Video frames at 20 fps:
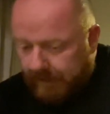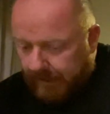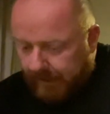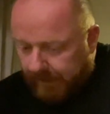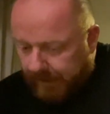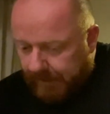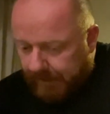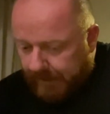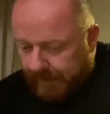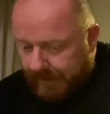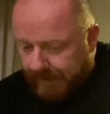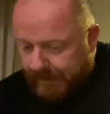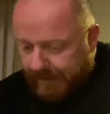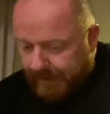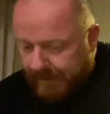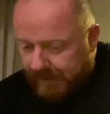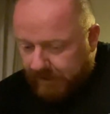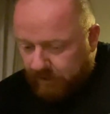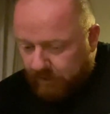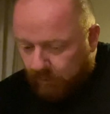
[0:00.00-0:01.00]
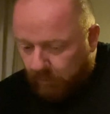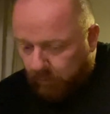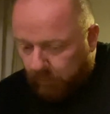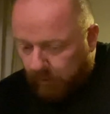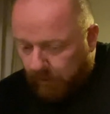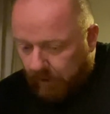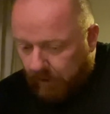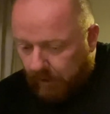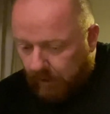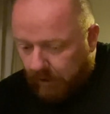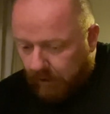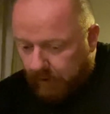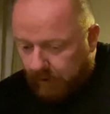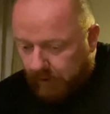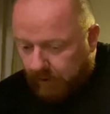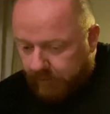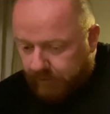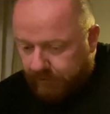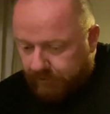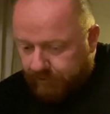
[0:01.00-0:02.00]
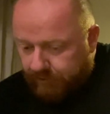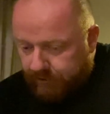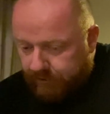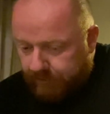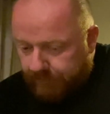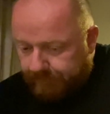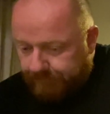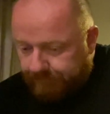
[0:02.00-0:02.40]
And this was...